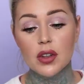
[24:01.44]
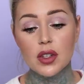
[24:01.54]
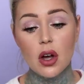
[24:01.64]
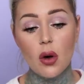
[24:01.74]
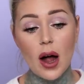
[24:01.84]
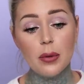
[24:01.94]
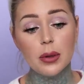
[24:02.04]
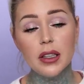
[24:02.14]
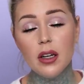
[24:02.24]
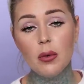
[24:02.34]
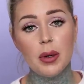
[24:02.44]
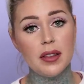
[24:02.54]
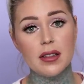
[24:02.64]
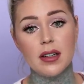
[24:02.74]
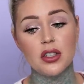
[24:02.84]
So I really don't
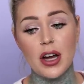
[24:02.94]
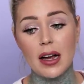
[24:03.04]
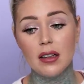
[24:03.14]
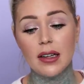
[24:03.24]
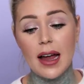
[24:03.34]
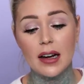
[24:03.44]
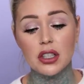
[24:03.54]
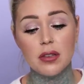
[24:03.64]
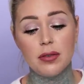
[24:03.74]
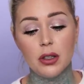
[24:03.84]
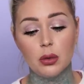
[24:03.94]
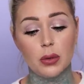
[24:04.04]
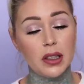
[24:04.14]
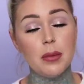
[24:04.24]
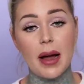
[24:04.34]
pin this on Jaclyn. I actually feel
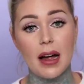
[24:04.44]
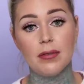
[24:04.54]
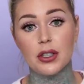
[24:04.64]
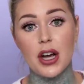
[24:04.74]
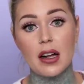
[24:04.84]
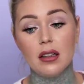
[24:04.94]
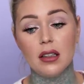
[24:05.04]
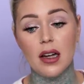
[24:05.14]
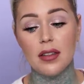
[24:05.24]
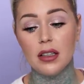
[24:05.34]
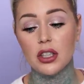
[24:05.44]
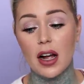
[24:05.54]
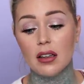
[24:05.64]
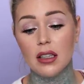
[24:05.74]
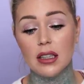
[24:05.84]
really bad for Jaclyn. I think
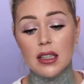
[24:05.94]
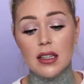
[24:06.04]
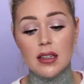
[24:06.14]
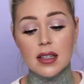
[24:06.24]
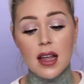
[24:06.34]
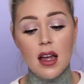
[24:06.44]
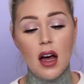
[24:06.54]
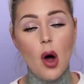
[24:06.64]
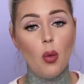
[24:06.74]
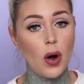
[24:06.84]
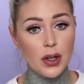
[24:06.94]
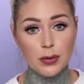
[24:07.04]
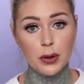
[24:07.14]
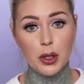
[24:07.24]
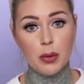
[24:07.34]
Jaclyn is a
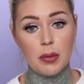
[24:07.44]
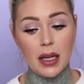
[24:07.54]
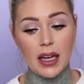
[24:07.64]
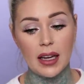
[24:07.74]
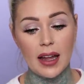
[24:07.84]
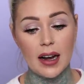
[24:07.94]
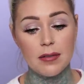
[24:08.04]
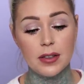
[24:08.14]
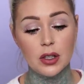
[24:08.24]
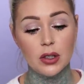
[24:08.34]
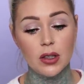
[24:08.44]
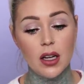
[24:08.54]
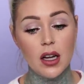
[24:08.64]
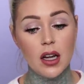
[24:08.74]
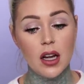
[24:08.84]
wonderful human being, and I feel
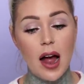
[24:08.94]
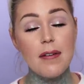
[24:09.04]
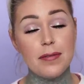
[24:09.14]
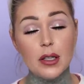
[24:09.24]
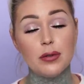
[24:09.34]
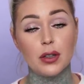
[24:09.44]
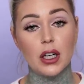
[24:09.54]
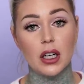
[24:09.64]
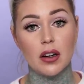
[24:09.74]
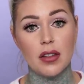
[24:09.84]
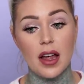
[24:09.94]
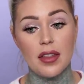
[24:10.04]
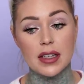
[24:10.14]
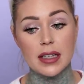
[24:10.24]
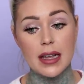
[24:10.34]
for her that
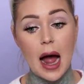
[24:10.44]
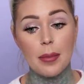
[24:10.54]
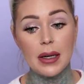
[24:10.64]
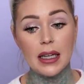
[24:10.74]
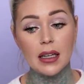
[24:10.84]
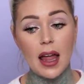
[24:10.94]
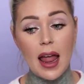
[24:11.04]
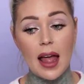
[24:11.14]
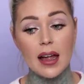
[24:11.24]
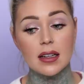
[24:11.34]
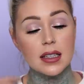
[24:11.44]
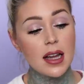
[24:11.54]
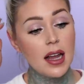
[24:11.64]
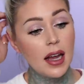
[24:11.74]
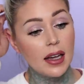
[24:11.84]
this is happening, and
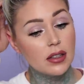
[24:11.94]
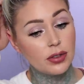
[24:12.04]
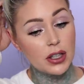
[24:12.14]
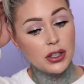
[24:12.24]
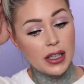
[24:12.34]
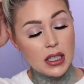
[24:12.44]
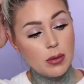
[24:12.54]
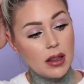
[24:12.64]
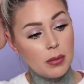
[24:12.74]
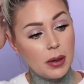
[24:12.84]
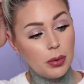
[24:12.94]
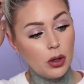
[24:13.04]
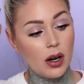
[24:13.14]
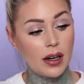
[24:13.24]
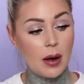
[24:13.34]
it's frustrating to me that
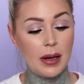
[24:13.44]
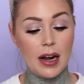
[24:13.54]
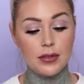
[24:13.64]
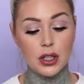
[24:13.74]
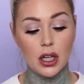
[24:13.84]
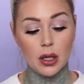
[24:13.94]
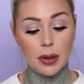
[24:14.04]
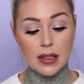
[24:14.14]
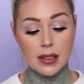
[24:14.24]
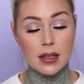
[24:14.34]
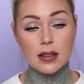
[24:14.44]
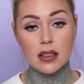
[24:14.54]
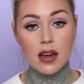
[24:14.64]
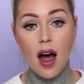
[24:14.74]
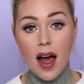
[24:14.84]
people are coming after her because this is
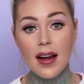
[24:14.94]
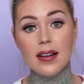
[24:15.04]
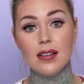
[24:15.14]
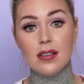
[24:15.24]
not